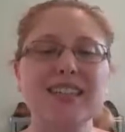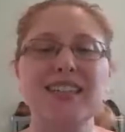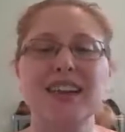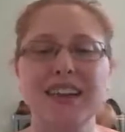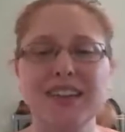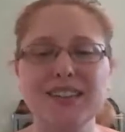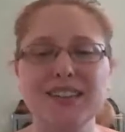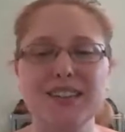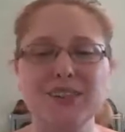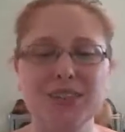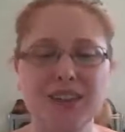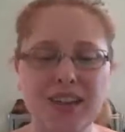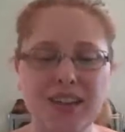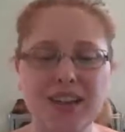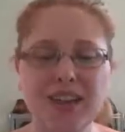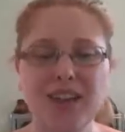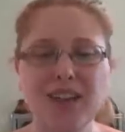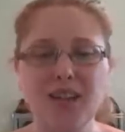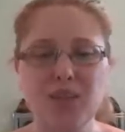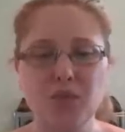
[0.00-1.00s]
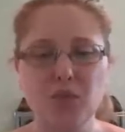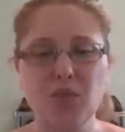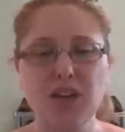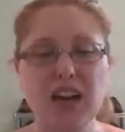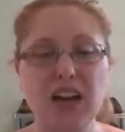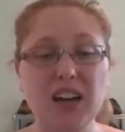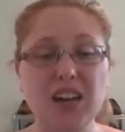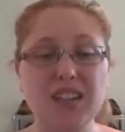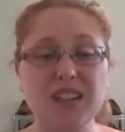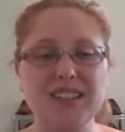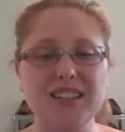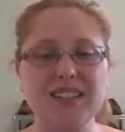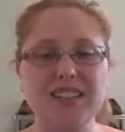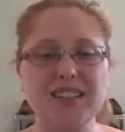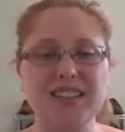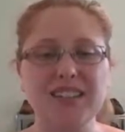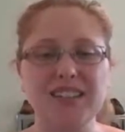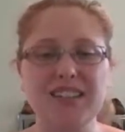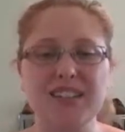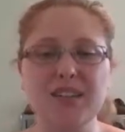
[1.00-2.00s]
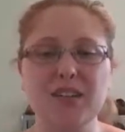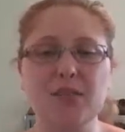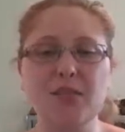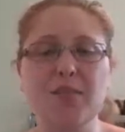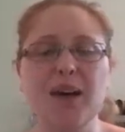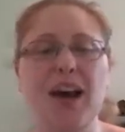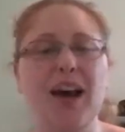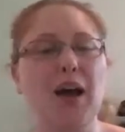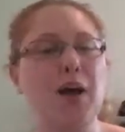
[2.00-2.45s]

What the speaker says: kind of production system.